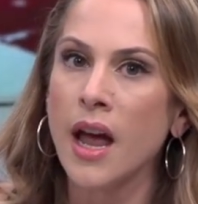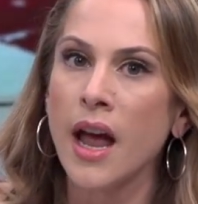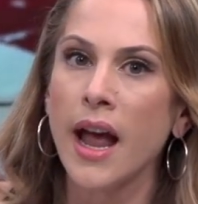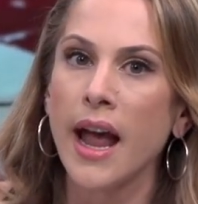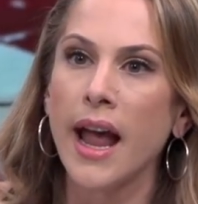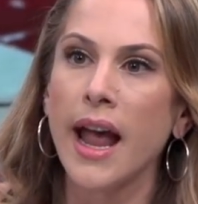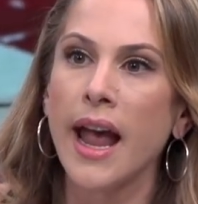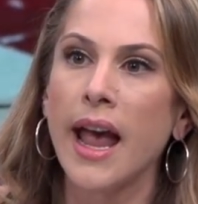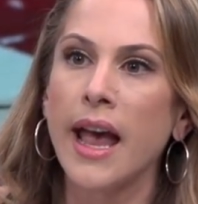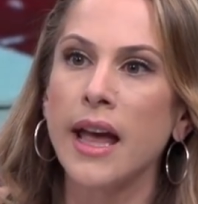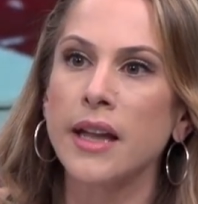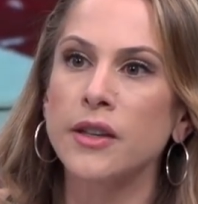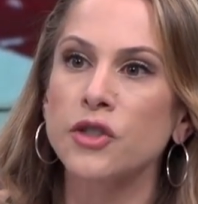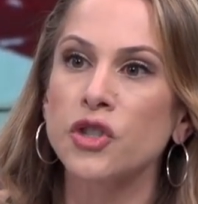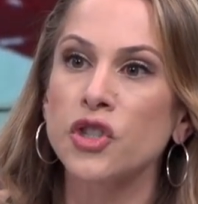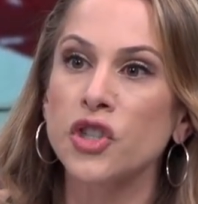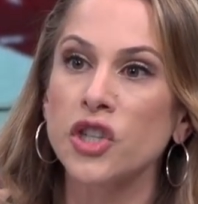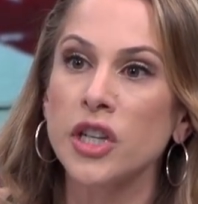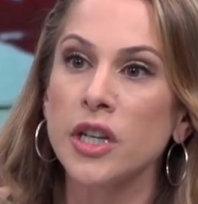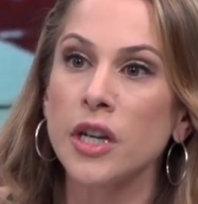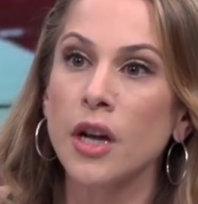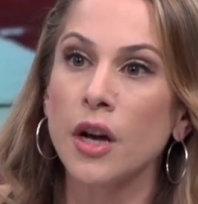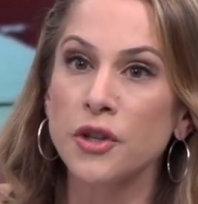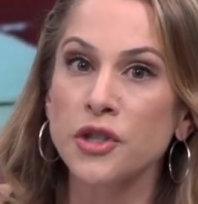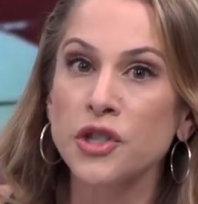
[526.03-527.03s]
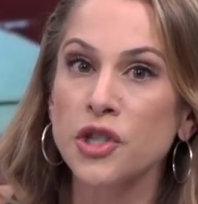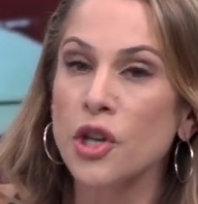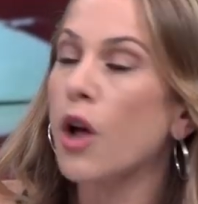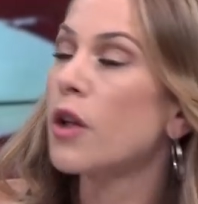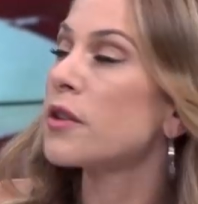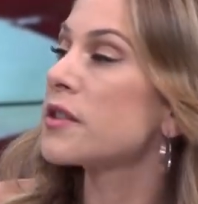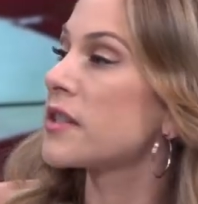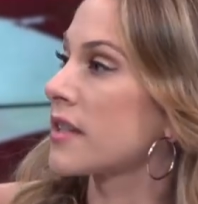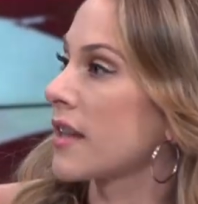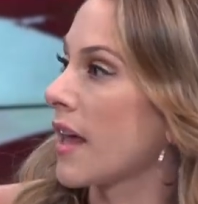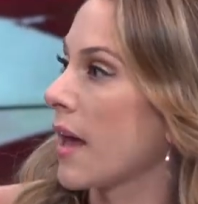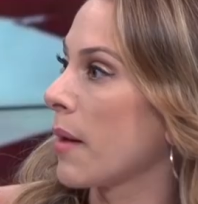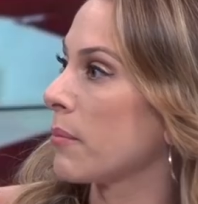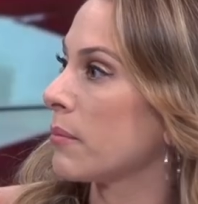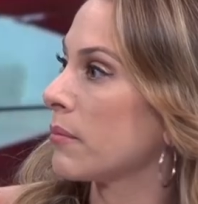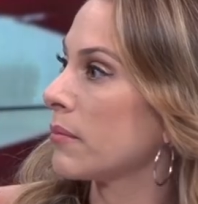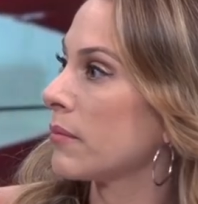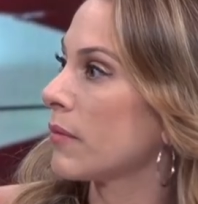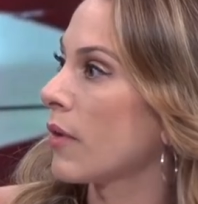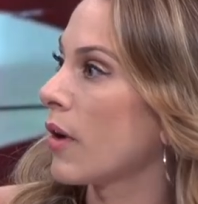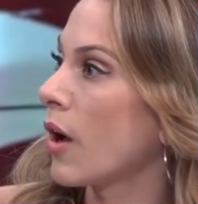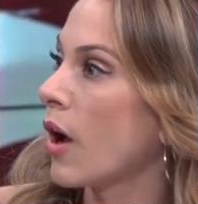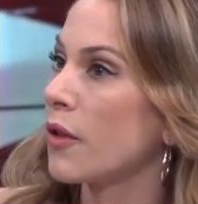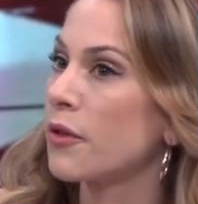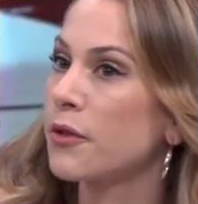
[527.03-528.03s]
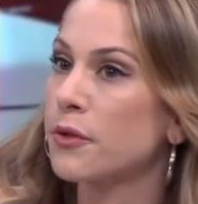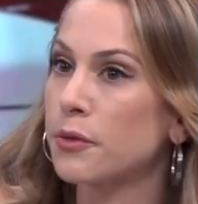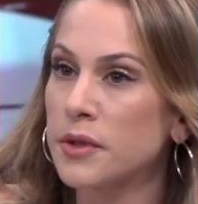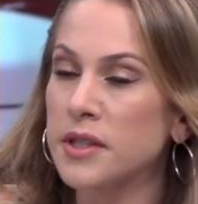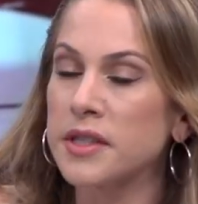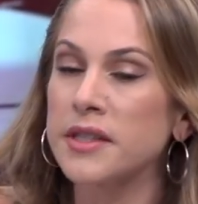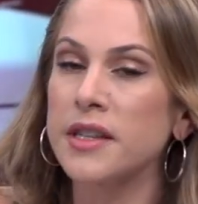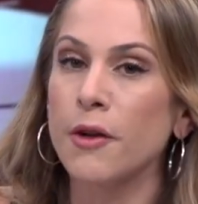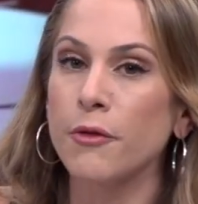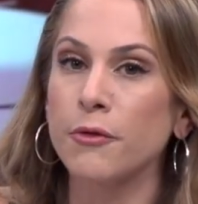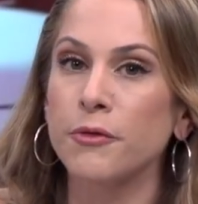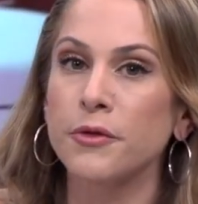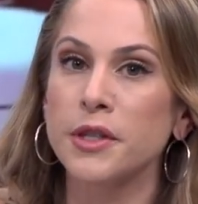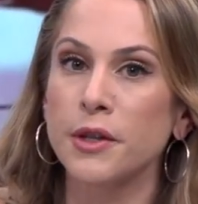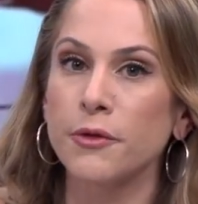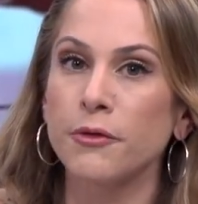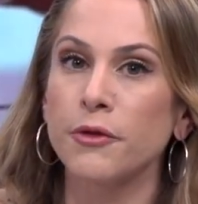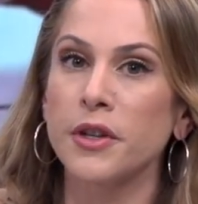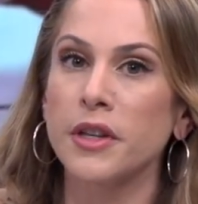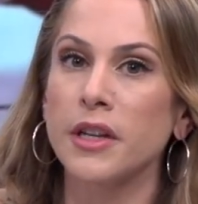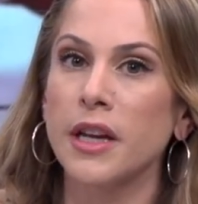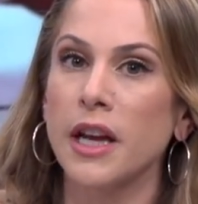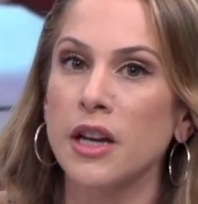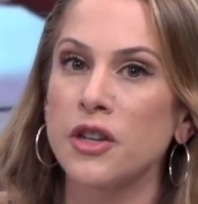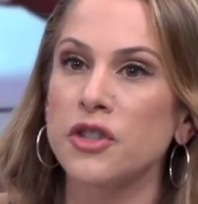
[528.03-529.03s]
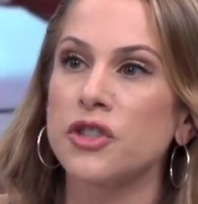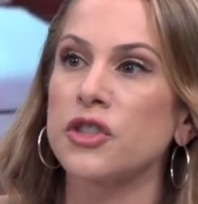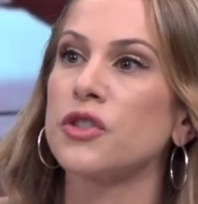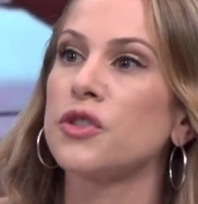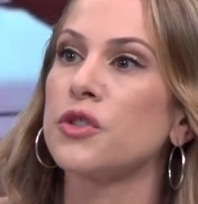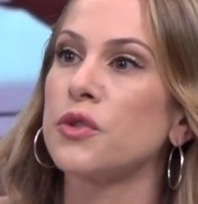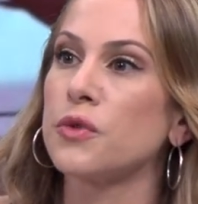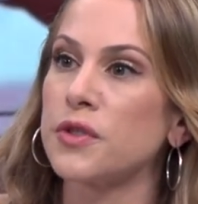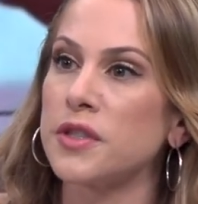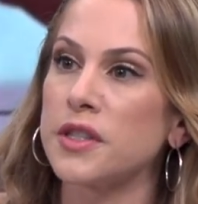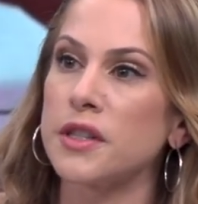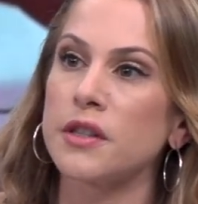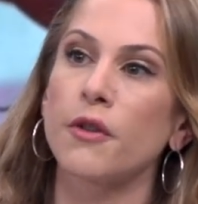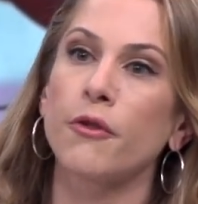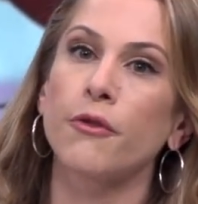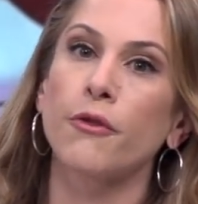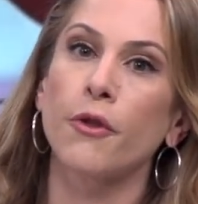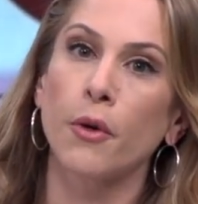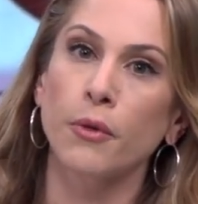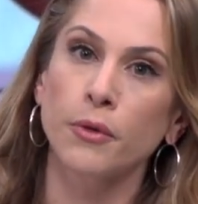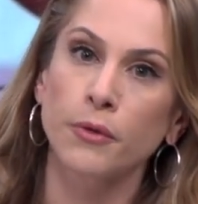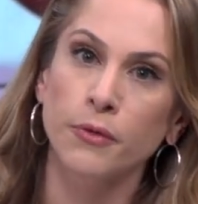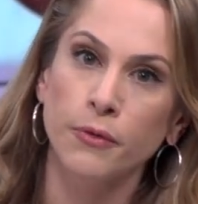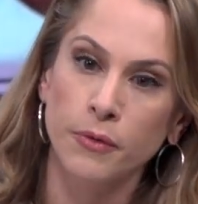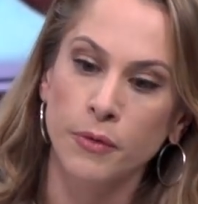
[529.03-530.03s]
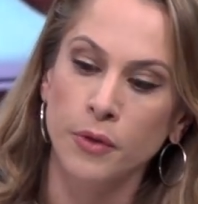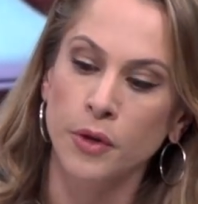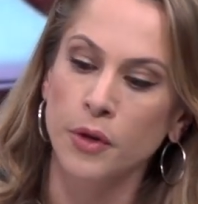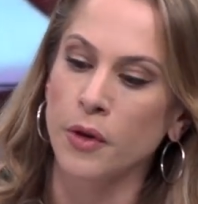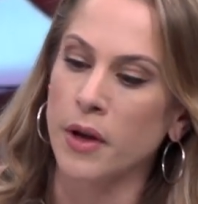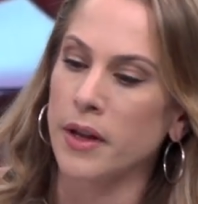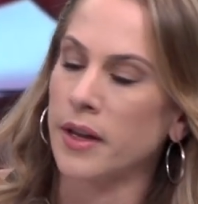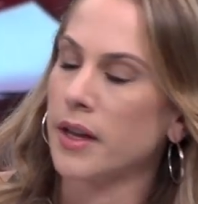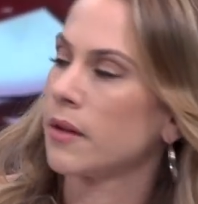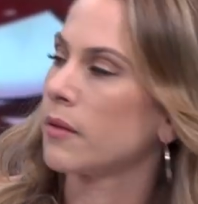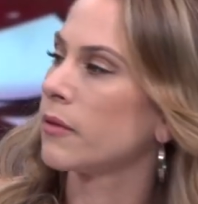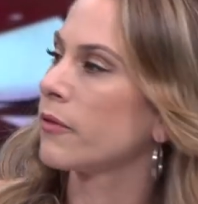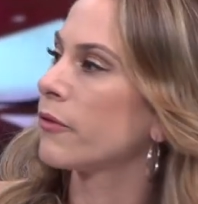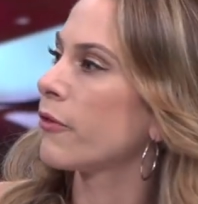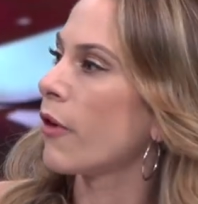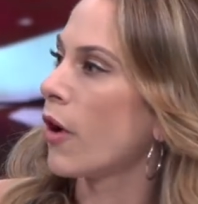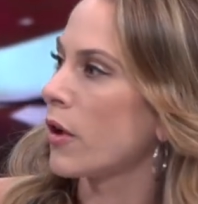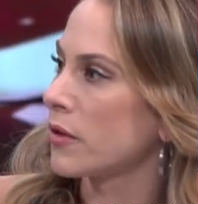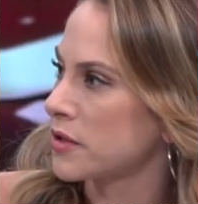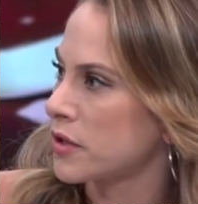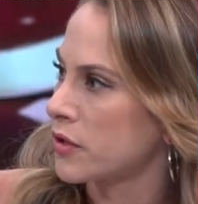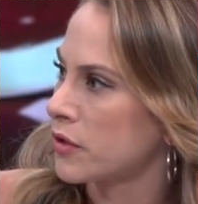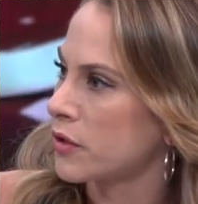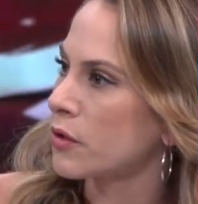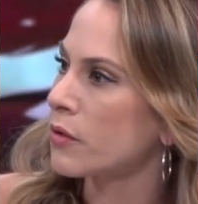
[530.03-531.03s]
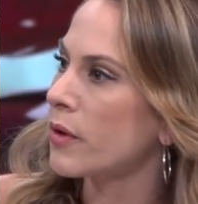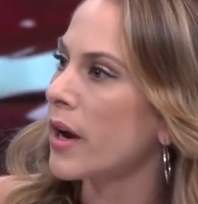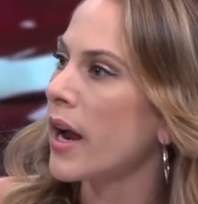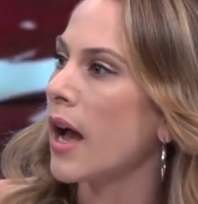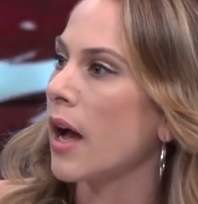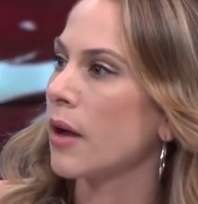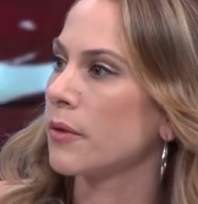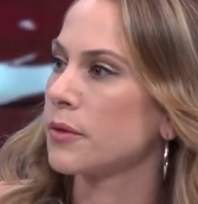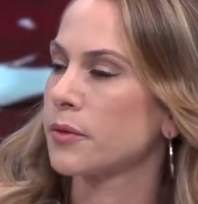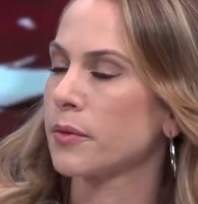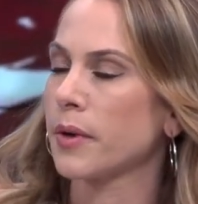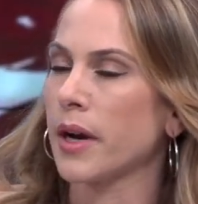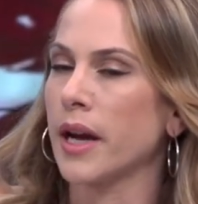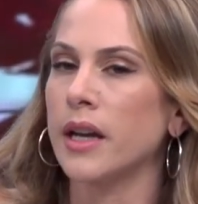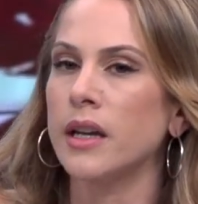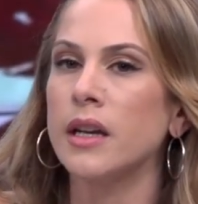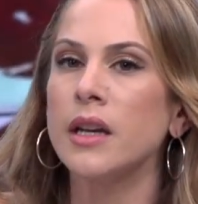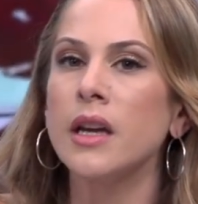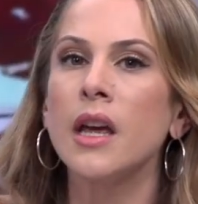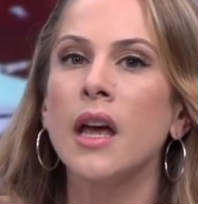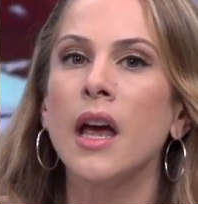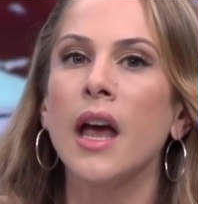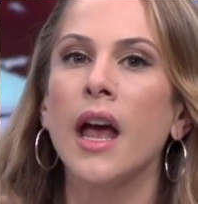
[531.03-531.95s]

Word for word: and she assaults them on three different occasions, you see the phone fall to the ground, right?